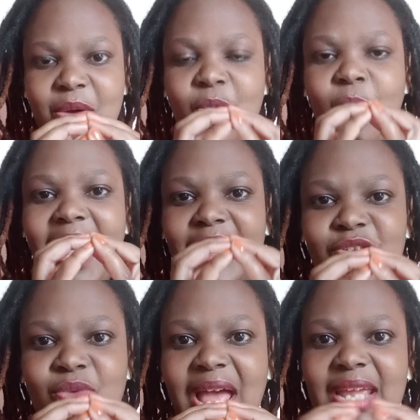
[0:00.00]
while
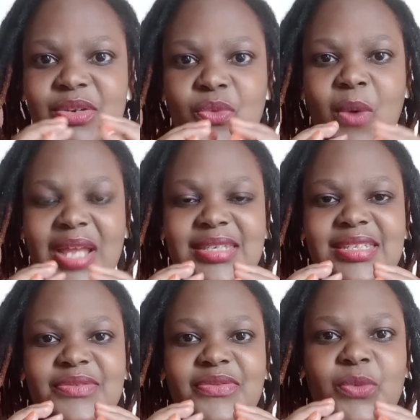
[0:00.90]
you are in one
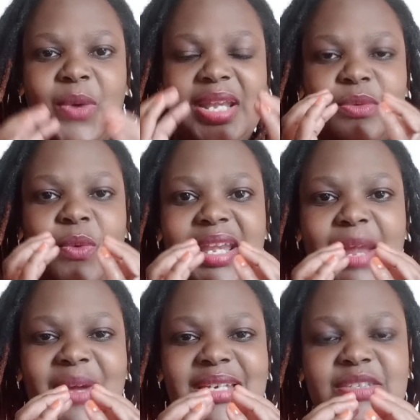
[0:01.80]

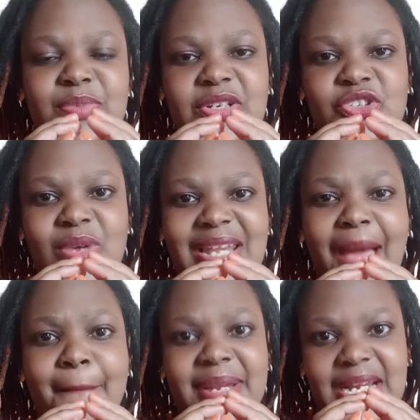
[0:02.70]
spiritual
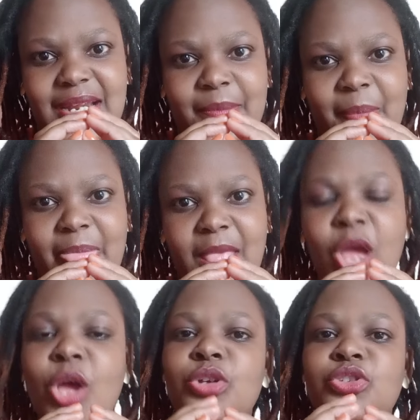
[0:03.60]
umbrella.
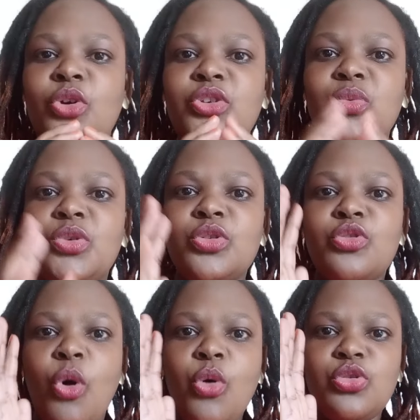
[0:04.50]
So you will
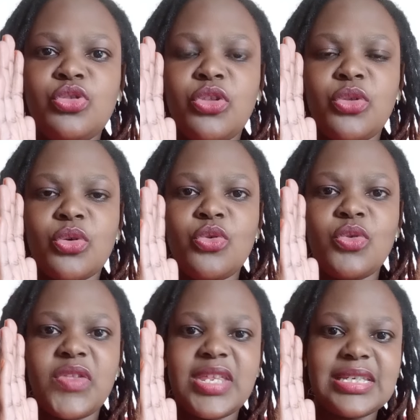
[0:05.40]
go through
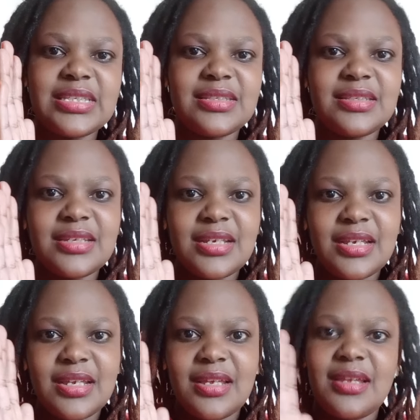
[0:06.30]
this
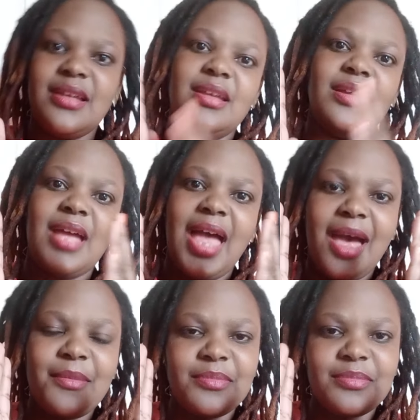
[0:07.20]

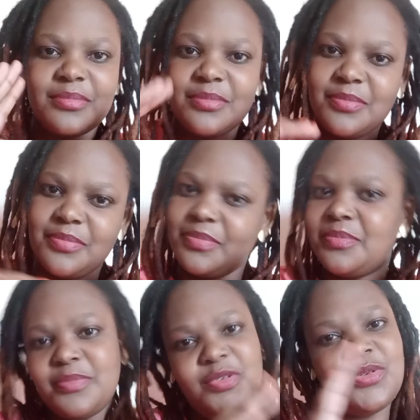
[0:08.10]
um
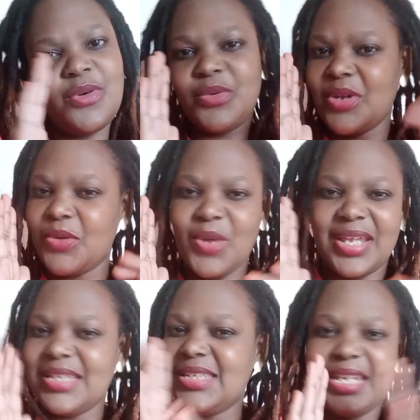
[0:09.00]
you are
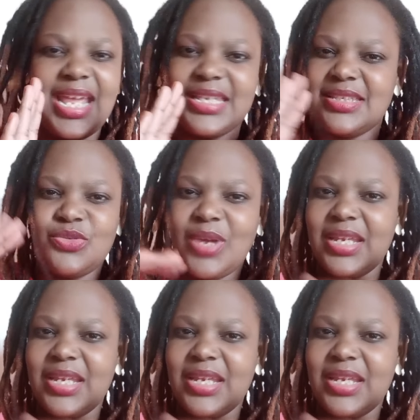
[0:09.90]
hitting heads,